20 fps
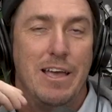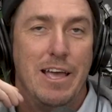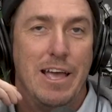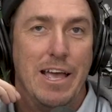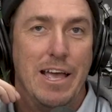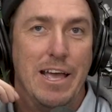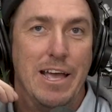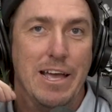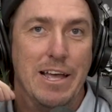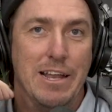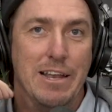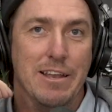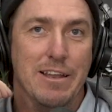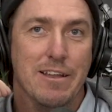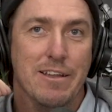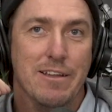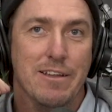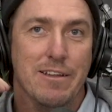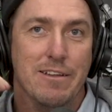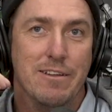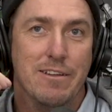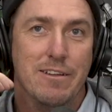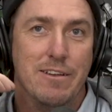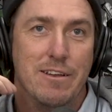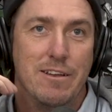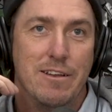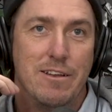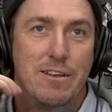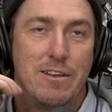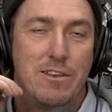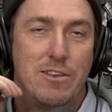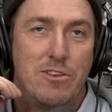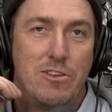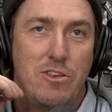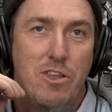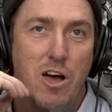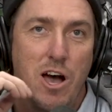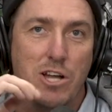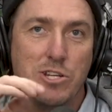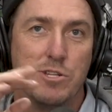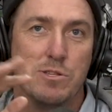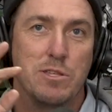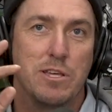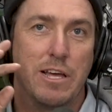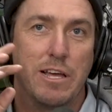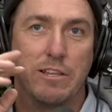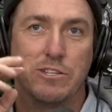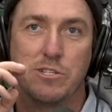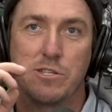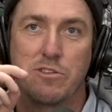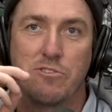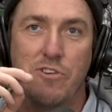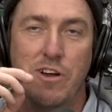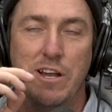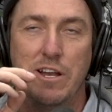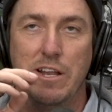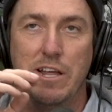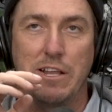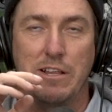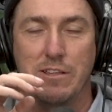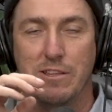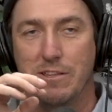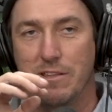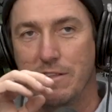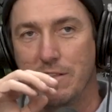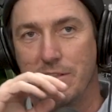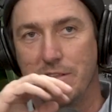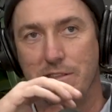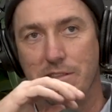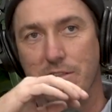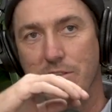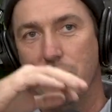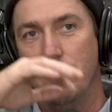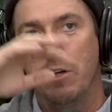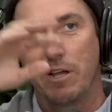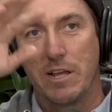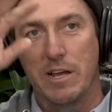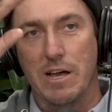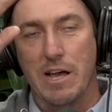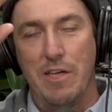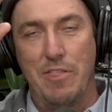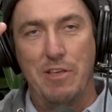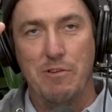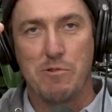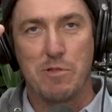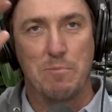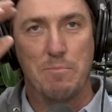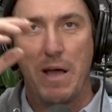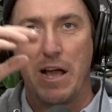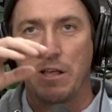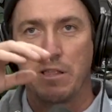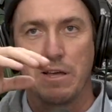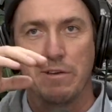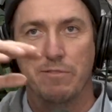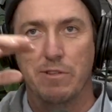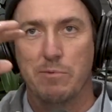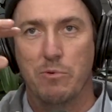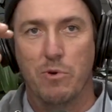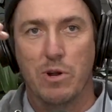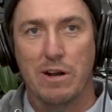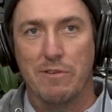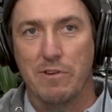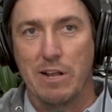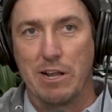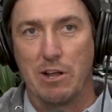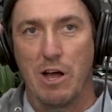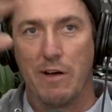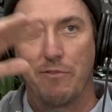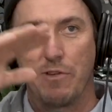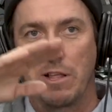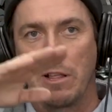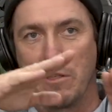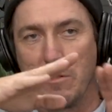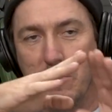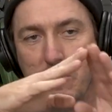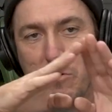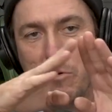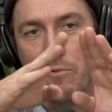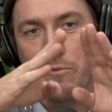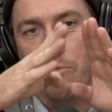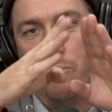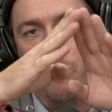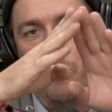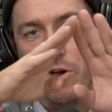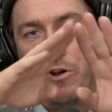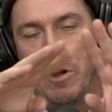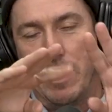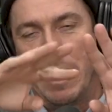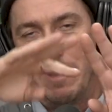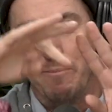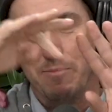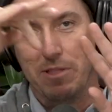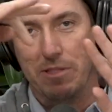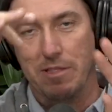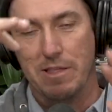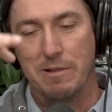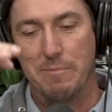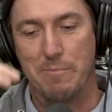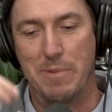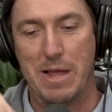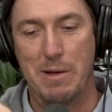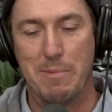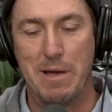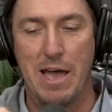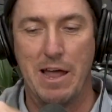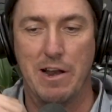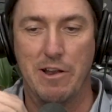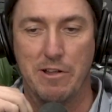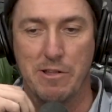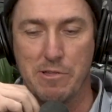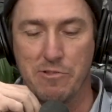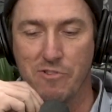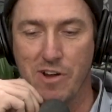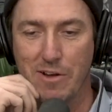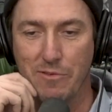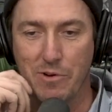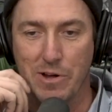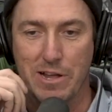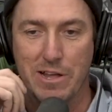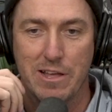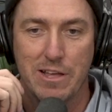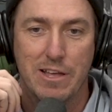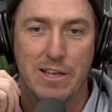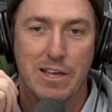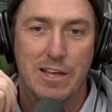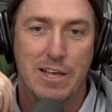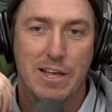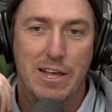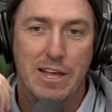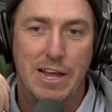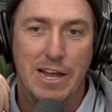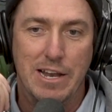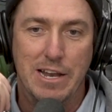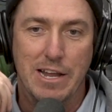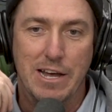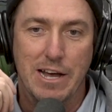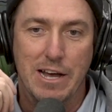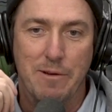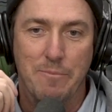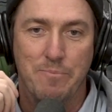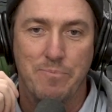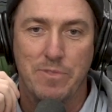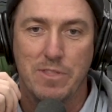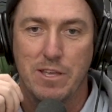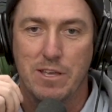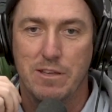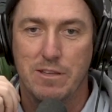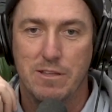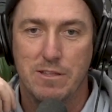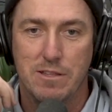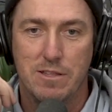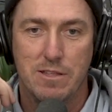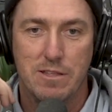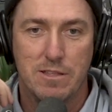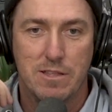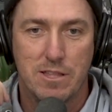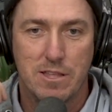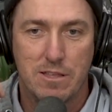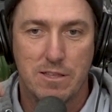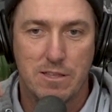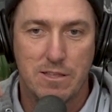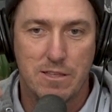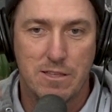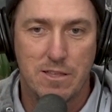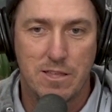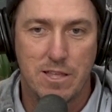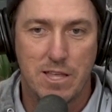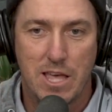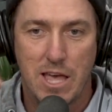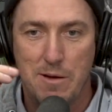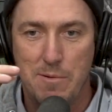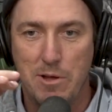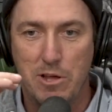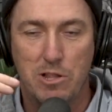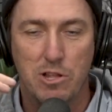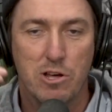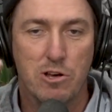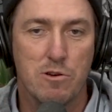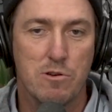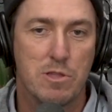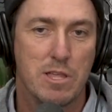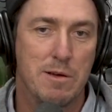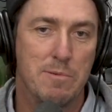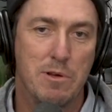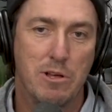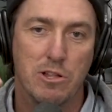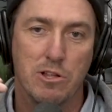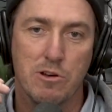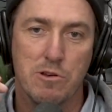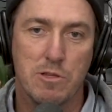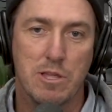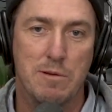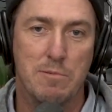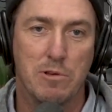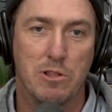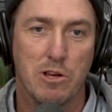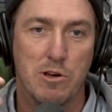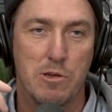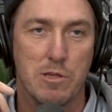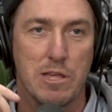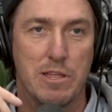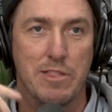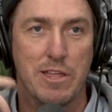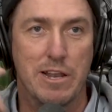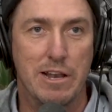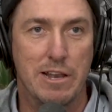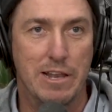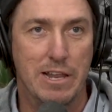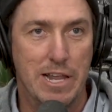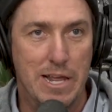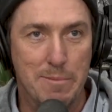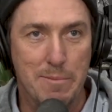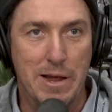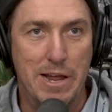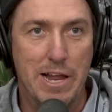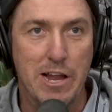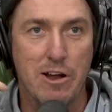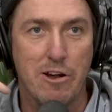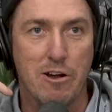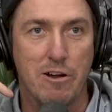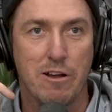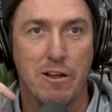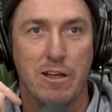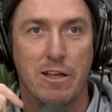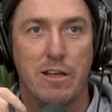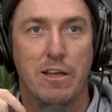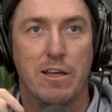And Tosh is like just trying to like do like a, I think it was a backside flip or whatever, like off like the little weird hip that Bam had on his driveway, and coming close, coming close, coming close, and then in my ear,